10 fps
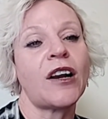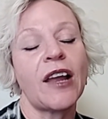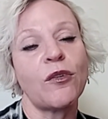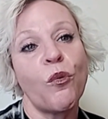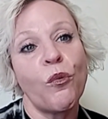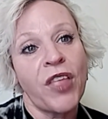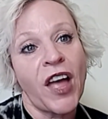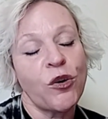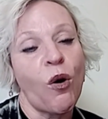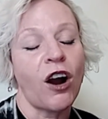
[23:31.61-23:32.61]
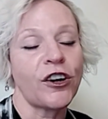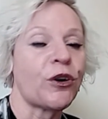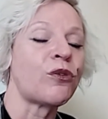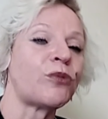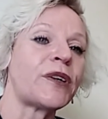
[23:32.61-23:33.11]
and that you are your
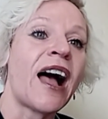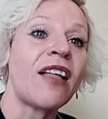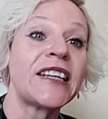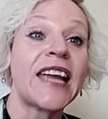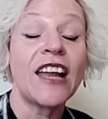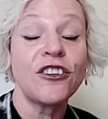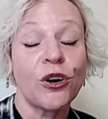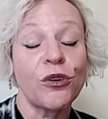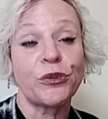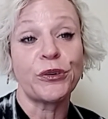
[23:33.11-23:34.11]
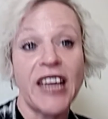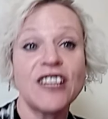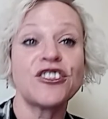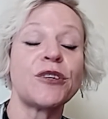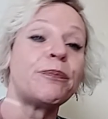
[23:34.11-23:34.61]
own reality and your own
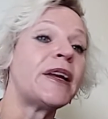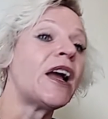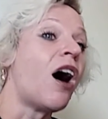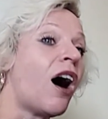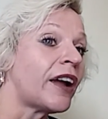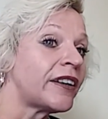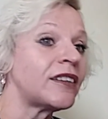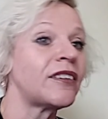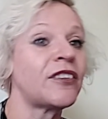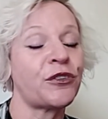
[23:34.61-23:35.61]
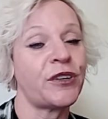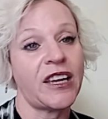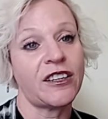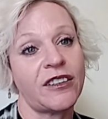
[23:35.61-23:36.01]
creation beyond the creator.